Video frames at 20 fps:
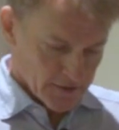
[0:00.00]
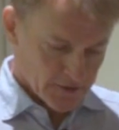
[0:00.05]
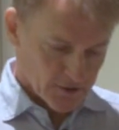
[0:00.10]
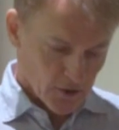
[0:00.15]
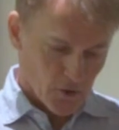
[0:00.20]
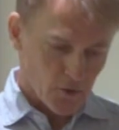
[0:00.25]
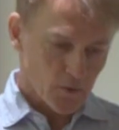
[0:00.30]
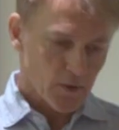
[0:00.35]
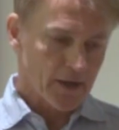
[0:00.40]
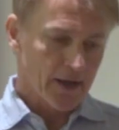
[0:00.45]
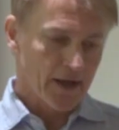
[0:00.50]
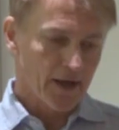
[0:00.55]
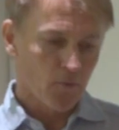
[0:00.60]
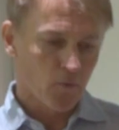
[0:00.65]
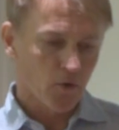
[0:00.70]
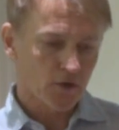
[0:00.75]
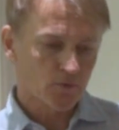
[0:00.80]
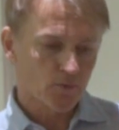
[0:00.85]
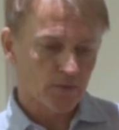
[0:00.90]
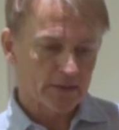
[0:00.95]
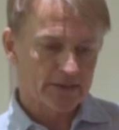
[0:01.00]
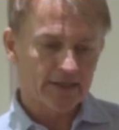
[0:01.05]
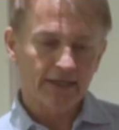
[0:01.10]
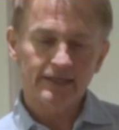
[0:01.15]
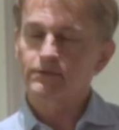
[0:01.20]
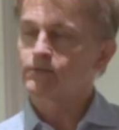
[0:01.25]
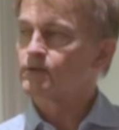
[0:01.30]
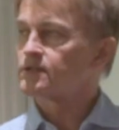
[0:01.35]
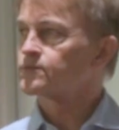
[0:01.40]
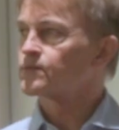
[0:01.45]
So what we
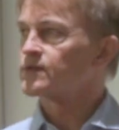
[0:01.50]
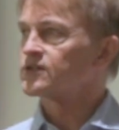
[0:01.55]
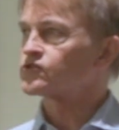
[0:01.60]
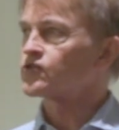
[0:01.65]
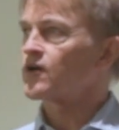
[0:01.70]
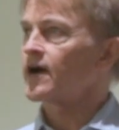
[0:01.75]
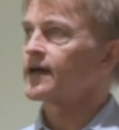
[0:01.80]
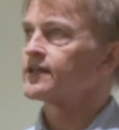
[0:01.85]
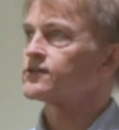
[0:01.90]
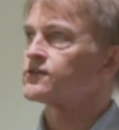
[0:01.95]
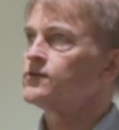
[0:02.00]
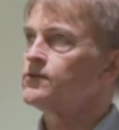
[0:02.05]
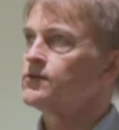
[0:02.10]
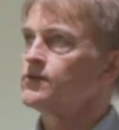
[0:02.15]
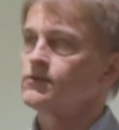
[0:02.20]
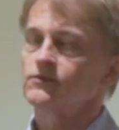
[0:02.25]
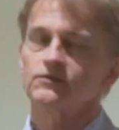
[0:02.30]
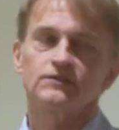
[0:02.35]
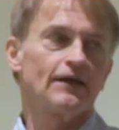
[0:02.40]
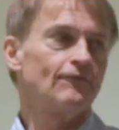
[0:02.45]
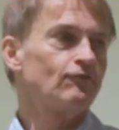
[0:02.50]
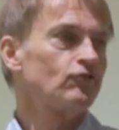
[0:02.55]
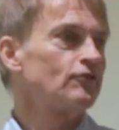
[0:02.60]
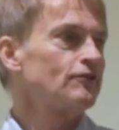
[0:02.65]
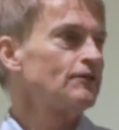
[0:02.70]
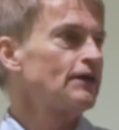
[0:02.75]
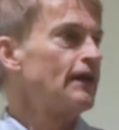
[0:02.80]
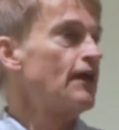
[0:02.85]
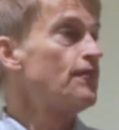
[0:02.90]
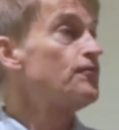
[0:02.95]
did was we tried to use
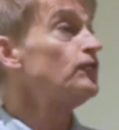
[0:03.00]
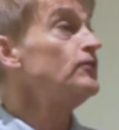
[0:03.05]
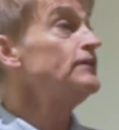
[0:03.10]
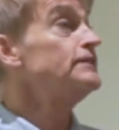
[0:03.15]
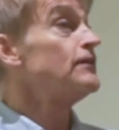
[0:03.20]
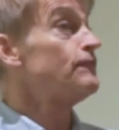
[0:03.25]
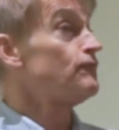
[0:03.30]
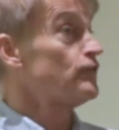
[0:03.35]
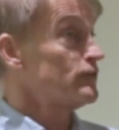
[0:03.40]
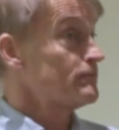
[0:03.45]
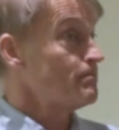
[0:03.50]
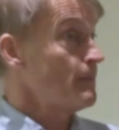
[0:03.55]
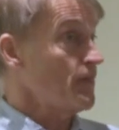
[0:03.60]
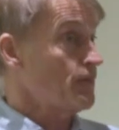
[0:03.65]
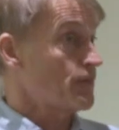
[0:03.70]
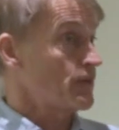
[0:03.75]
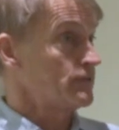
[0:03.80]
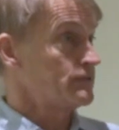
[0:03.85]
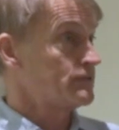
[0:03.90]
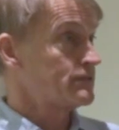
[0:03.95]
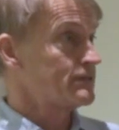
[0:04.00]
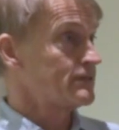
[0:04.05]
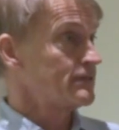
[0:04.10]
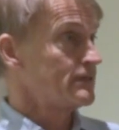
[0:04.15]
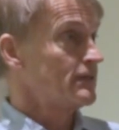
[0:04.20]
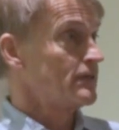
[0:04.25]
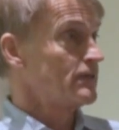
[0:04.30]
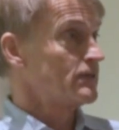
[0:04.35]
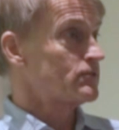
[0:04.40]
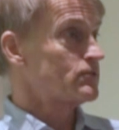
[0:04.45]
3 different methods
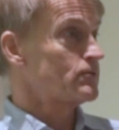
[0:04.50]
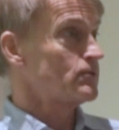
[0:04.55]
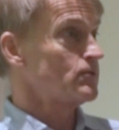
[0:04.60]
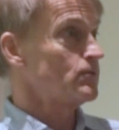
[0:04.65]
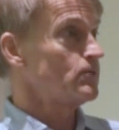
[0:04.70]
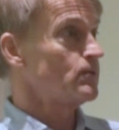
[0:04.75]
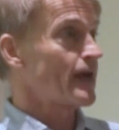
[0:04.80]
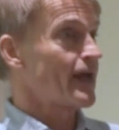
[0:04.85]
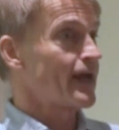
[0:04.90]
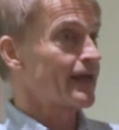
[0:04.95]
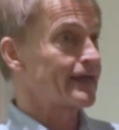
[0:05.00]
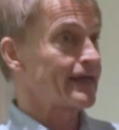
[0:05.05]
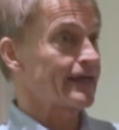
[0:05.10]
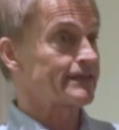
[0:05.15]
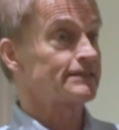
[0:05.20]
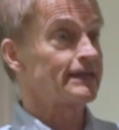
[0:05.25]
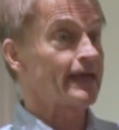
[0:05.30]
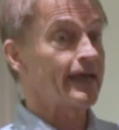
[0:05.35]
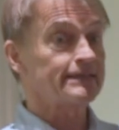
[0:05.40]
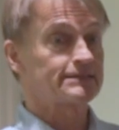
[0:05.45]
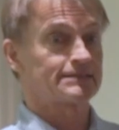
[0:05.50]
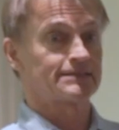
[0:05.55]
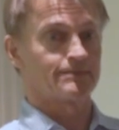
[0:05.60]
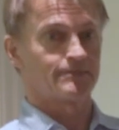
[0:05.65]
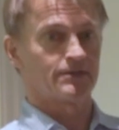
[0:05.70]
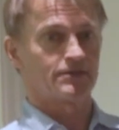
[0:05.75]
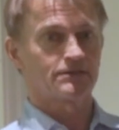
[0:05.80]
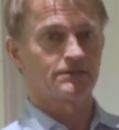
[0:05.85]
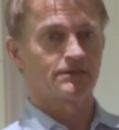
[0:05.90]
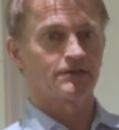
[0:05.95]
to get an
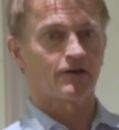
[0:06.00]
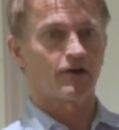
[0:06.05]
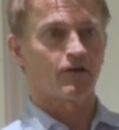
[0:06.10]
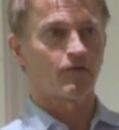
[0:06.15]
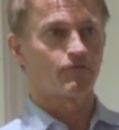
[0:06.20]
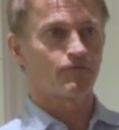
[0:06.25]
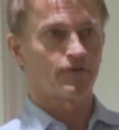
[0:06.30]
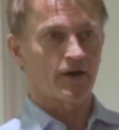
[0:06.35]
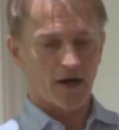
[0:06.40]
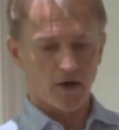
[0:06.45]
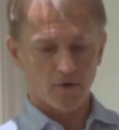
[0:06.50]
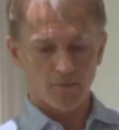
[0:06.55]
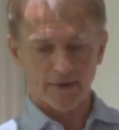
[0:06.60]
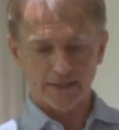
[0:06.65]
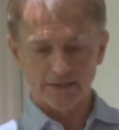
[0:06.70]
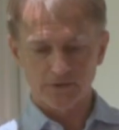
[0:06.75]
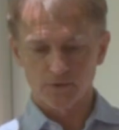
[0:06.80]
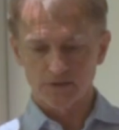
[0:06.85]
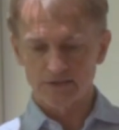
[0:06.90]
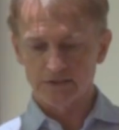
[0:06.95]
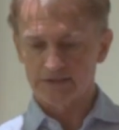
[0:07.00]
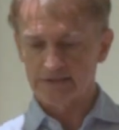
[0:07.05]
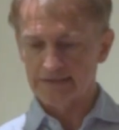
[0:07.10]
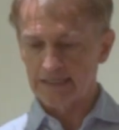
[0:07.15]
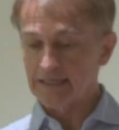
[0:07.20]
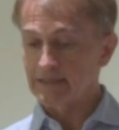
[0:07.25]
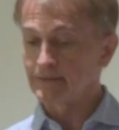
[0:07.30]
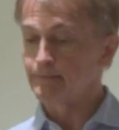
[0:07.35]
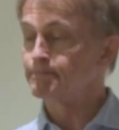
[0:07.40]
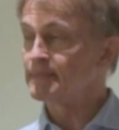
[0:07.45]
estimate of how much was
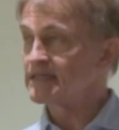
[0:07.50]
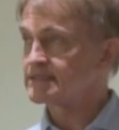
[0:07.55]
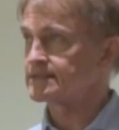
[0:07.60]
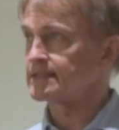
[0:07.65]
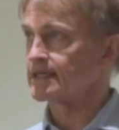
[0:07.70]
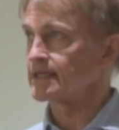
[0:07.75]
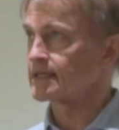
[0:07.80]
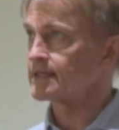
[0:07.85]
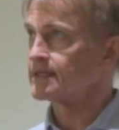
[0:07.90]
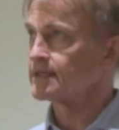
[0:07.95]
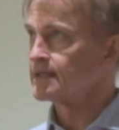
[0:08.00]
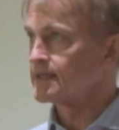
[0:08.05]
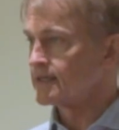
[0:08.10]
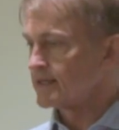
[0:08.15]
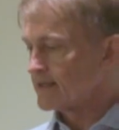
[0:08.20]
still missing.